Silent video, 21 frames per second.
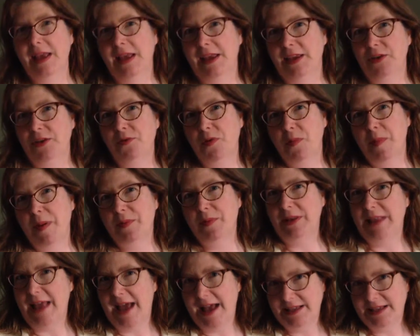You remember
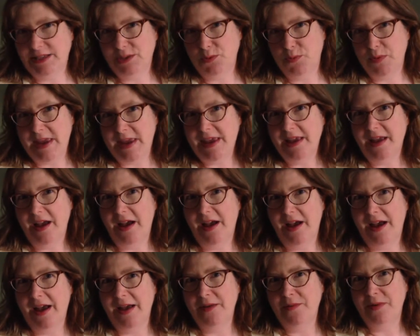last week
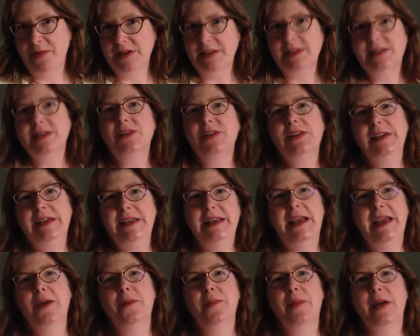I was
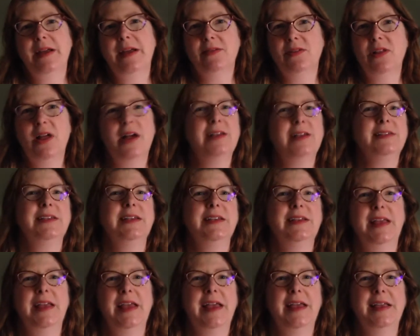cleaning out my
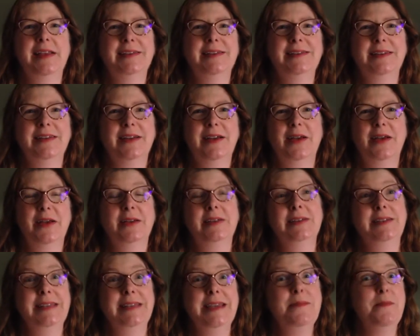closet and
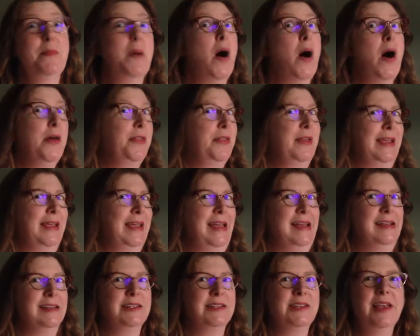demothing
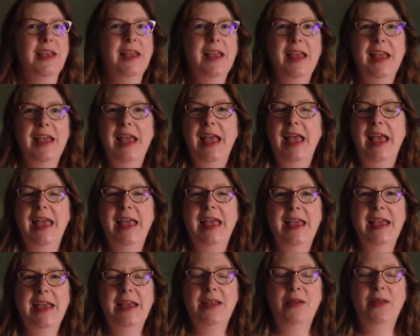it.
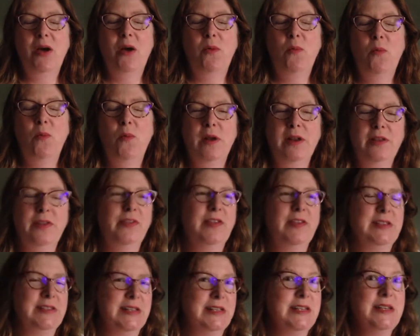And one of the
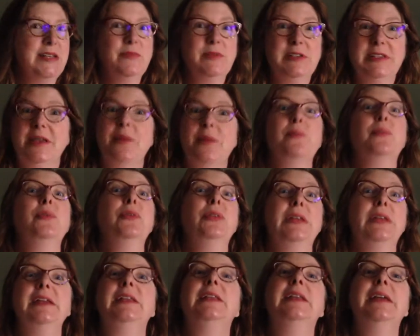things I did was
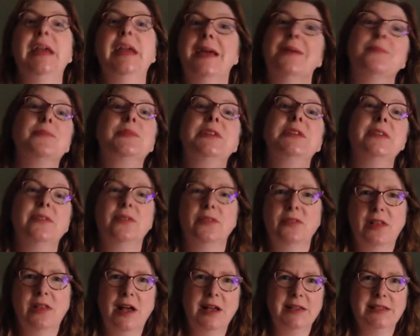completely empty the
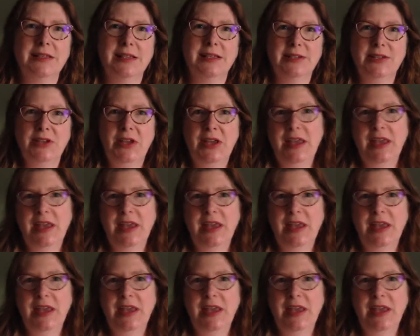closet.